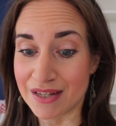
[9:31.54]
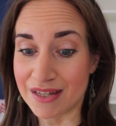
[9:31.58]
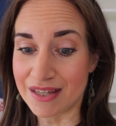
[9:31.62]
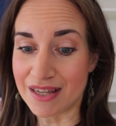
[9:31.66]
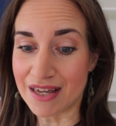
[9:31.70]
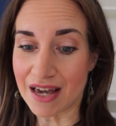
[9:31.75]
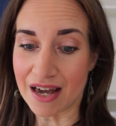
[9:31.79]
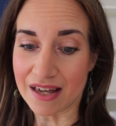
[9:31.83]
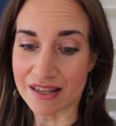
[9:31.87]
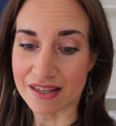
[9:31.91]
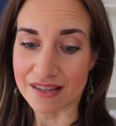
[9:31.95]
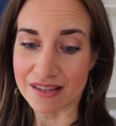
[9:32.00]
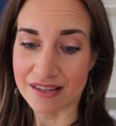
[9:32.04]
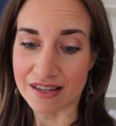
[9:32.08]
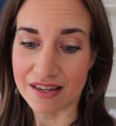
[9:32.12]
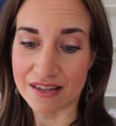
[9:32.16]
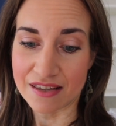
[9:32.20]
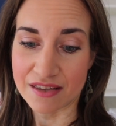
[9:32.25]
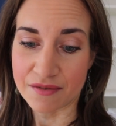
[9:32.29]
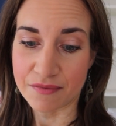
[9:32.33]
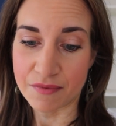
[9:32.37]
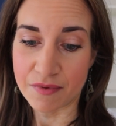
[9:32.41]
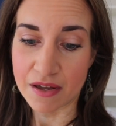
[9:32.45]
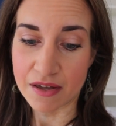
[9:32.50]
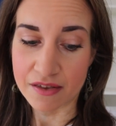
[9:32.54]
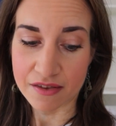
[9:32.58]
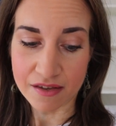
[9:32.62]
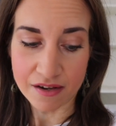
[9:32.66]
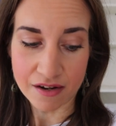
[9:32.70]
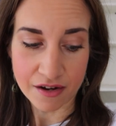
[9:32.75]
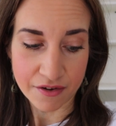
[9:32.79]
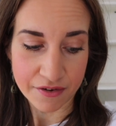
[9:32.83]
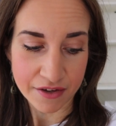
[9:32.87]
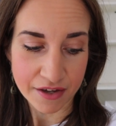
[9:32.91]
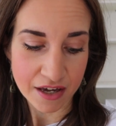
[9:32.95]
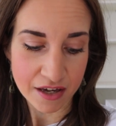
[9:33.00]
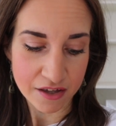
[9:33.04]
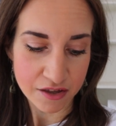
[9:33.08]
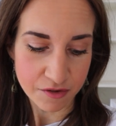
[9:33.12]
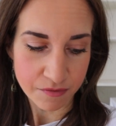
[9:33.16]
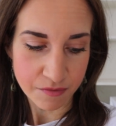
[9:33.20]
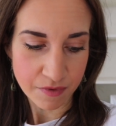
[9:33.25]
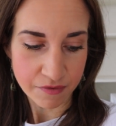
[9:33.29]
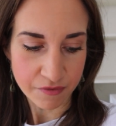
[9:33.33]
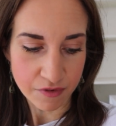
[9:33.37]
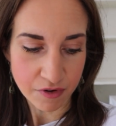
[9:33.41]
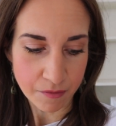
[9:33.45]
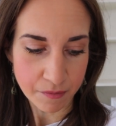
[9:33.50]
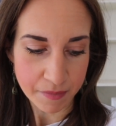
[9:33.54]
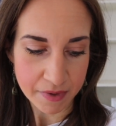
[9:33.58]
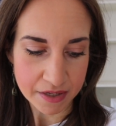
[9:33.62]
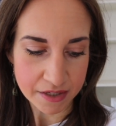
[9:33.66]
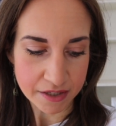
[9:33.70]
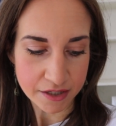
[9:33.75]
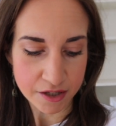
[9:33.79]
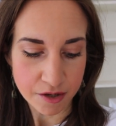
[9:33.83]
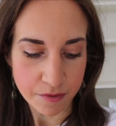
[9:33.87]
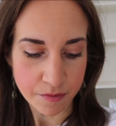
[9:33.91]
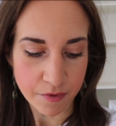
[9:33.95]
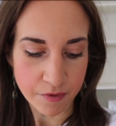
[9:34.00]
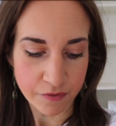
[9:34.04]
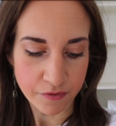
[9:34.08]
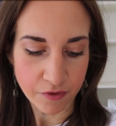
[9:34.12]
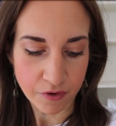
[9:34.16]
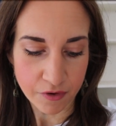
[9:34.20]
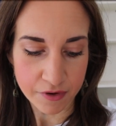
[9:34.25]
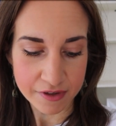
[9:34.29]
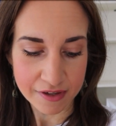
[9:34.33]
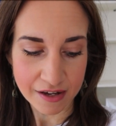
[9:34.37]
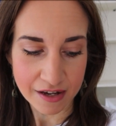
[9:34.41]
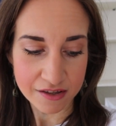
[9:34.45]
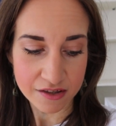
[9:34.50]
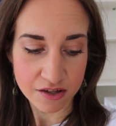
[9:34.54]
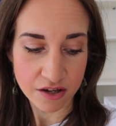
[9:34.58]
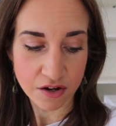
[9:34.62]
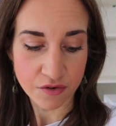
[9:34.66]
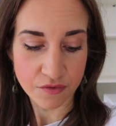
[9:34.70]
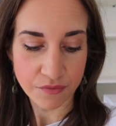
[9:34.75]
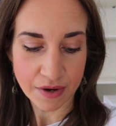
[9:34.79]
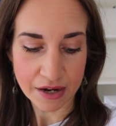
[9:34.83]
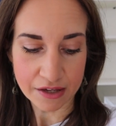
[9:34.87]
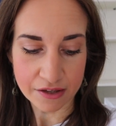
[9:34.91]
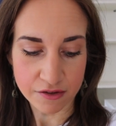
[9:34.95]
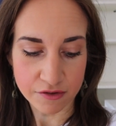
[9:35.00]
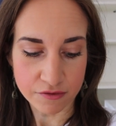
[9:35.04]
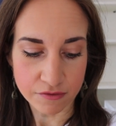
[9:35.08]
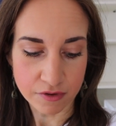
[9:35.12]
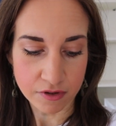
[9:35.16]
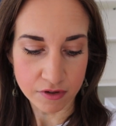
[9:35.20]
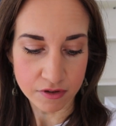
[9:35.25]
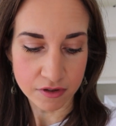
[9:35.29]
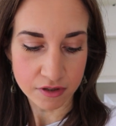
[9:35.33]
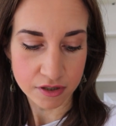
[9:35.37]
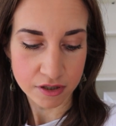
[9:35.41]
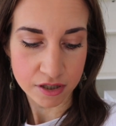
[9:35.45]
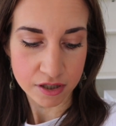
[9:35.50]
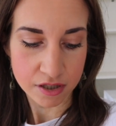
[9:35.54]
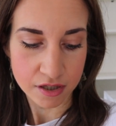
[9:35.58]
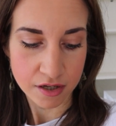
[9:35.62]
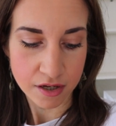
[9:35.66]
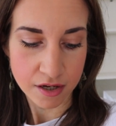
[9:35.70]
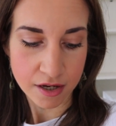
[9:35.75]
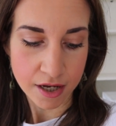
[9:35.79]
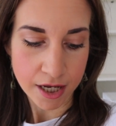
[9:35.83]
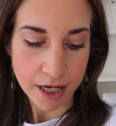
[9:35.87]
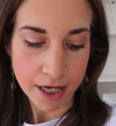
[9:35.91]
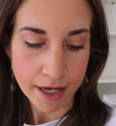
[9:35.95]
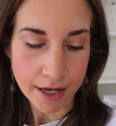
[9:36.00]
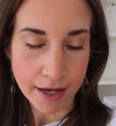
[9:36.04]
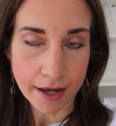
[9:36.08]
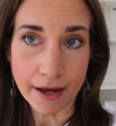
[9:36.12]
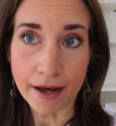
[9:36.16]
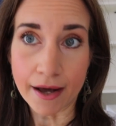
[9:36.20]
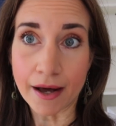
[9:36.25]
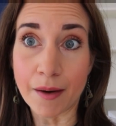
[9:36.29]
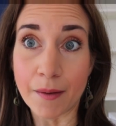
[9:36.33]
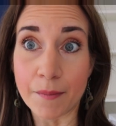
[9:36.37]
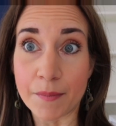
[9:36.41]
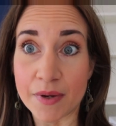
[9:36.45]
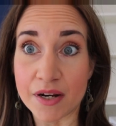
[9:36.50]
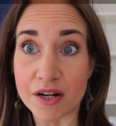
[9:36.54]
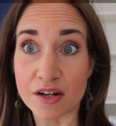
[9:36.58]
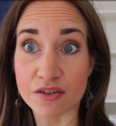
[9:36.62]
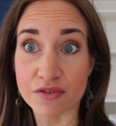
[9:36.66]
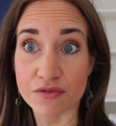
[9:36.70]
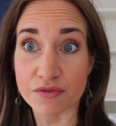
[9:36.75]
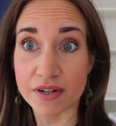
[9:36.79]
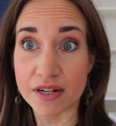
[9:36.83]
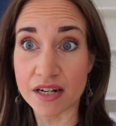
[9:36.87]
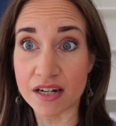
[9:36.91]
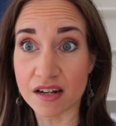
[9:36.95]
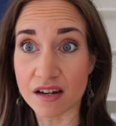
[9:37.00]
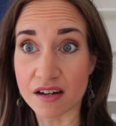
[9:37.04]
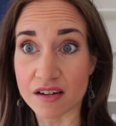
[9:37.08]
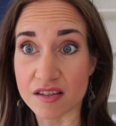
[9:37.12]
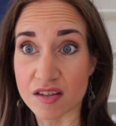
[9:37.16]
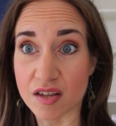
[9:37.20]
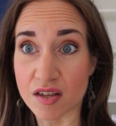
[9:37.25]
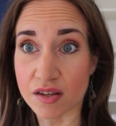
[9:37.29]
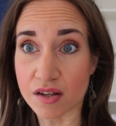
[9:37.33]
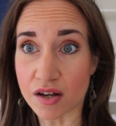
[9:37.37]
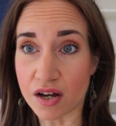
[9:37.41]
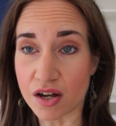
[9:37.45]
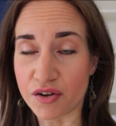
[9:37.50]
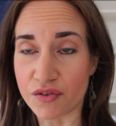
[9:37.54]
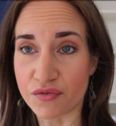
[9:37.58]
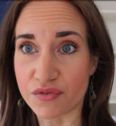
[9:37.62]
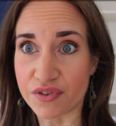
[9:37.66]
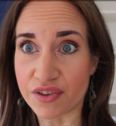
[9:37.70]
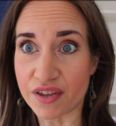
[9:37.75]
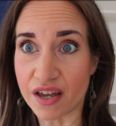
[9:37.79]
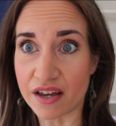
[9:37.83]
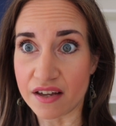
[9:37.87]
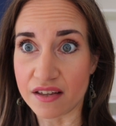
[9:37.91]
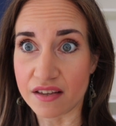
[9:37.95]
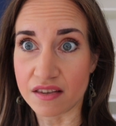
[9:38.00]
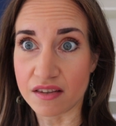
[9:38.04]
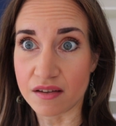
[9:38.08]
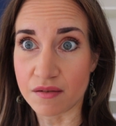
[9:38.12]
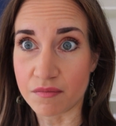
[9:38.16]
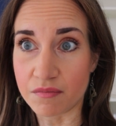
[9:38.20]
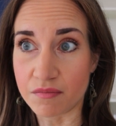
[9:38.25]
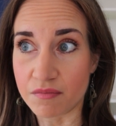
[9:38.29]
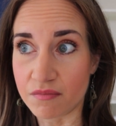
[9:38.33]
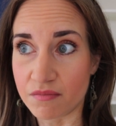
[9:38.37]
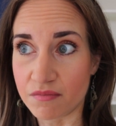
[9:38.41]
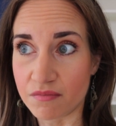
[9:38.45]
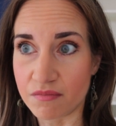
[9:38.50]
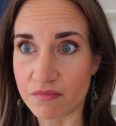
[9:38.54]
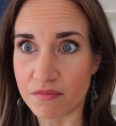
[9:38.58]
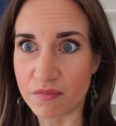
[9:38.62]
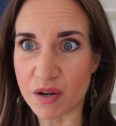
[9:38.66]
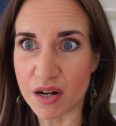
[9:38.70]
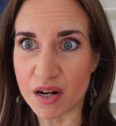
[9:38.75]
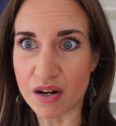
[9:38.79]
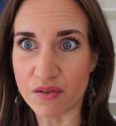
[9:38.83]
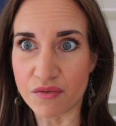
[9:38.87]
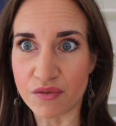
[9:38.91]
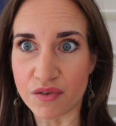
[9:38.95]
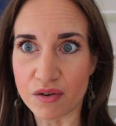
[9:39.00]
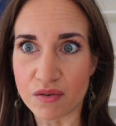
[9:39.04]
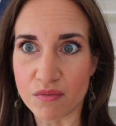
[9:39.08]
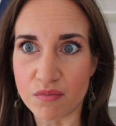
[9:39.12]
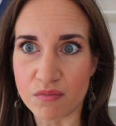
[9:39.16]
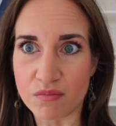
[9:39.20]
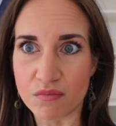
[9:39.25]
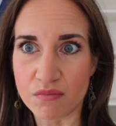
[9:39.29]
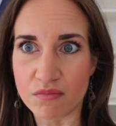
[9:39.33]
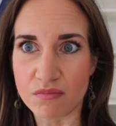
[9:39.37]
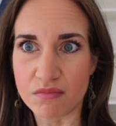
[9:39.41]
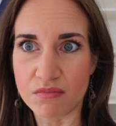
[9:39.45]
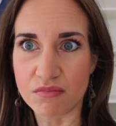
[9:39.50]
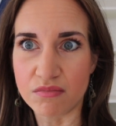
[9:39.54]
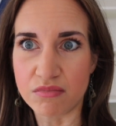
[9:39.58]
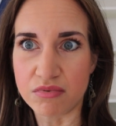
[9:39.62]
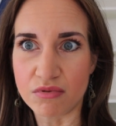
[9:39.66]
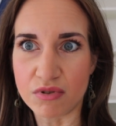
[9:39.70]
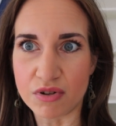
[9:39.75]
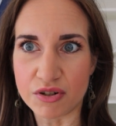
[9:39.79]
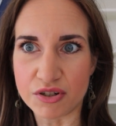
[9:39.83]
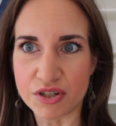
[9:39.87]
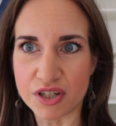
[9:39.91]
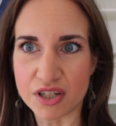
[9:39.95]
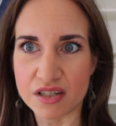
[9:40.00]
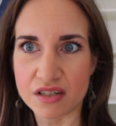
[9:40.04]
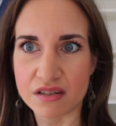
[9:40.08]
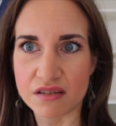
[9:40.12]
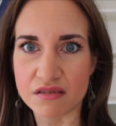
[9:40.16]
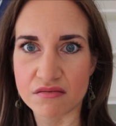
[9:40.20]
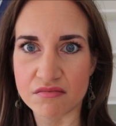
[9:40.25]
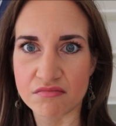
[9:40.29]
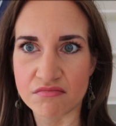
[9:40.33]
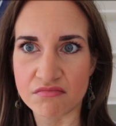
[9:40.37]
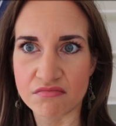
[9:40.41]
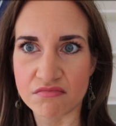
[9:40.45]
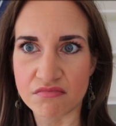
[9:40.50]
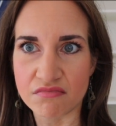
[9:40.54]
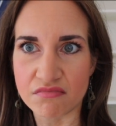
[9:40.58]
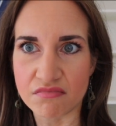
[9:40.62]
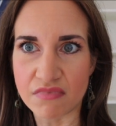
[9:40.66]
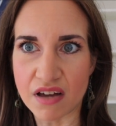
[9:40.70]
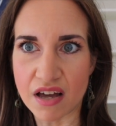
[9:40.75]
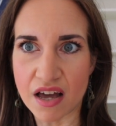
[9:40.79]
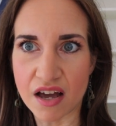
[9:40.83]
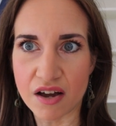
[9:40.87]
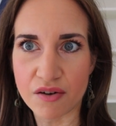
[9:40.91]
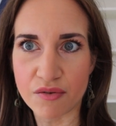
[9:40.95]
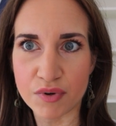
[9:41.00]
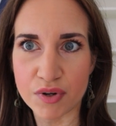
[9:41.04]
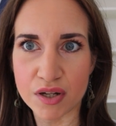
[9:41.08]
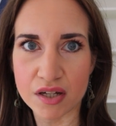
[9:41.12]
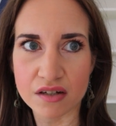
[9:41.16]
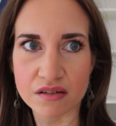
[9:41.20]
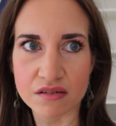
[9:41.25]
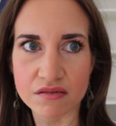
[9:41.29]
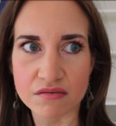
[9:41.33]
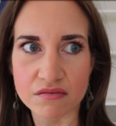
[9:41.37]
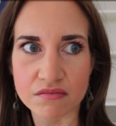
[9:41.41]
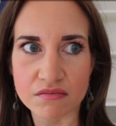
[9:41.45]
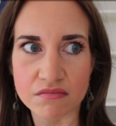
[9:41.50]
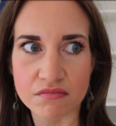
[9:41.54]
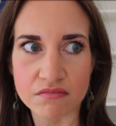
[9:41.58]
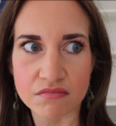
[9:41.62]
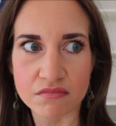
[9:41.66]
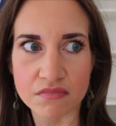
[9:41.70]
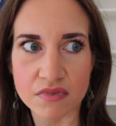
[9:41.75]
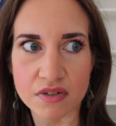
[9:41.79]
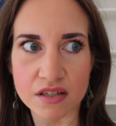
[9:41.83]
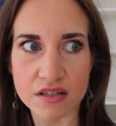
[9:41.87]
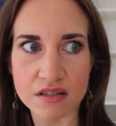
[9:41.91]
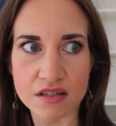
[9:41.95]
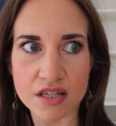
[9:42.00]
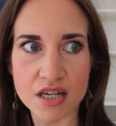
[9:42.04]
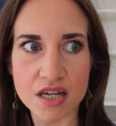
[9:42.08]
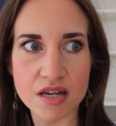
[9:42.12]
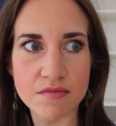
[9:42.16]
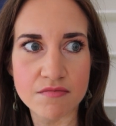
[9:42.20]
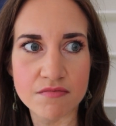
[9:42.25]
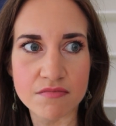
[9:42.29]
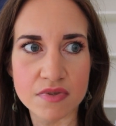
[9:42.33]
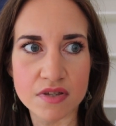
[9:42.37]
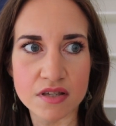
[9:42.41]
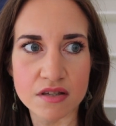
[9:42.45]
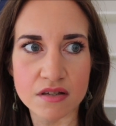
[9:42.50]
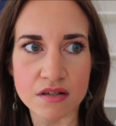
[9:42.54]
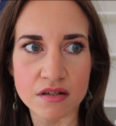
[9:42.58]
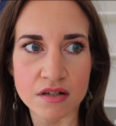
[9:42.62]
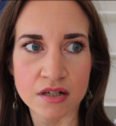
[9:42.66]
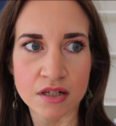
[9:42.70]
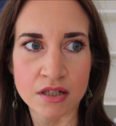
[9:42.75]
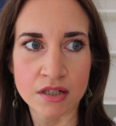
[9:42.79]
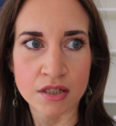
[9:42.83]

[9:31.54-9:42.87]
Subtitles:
Yes, it's a location we've not been to before. It's actually a restaurant, but it looks really nice. It's kind of set in the middle of a wooded area, it seems.